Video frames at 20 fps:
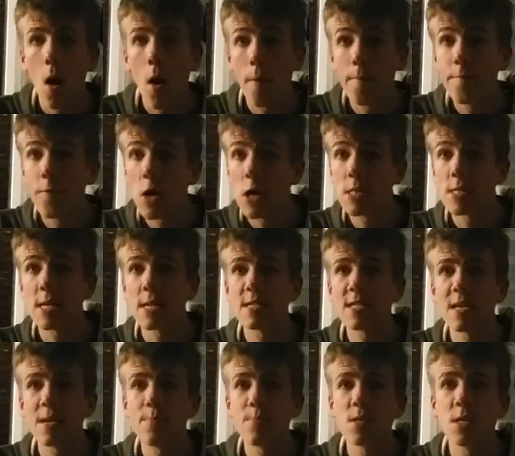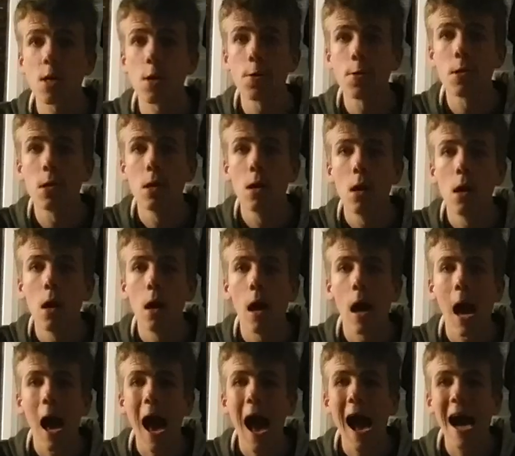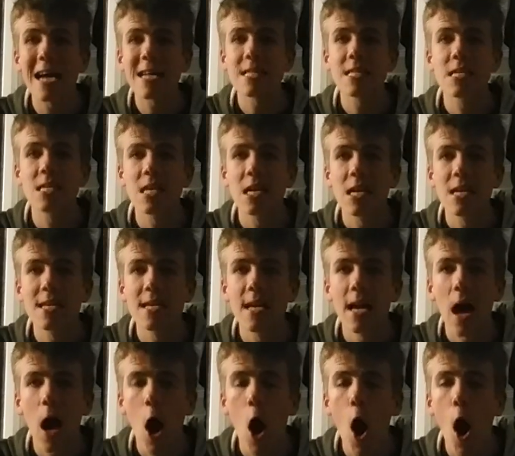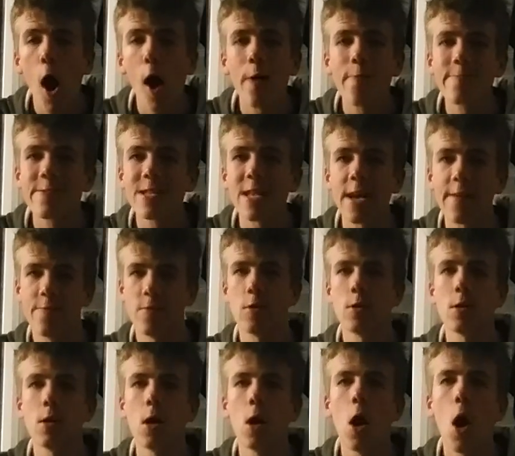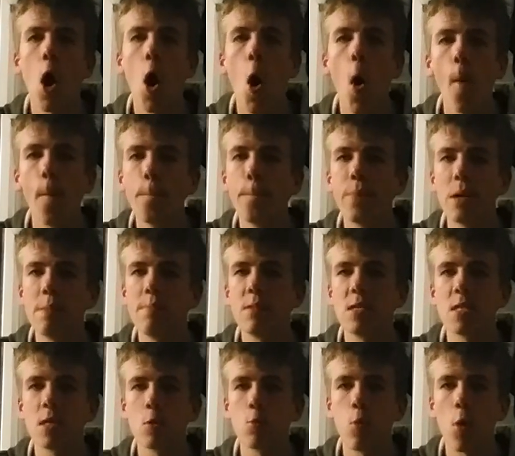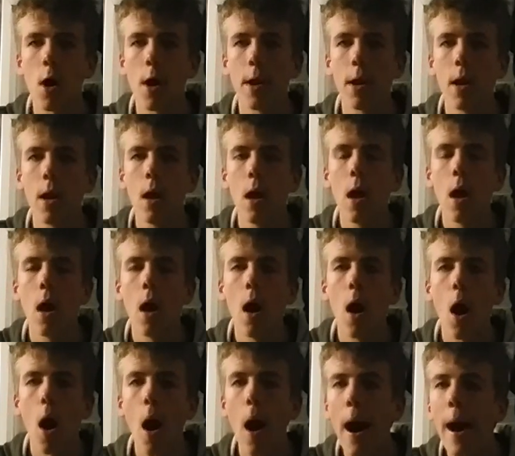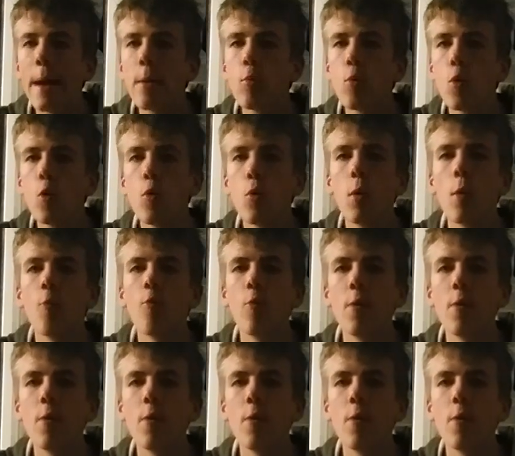on Thursday's episode at 7:30 on BBC One. I will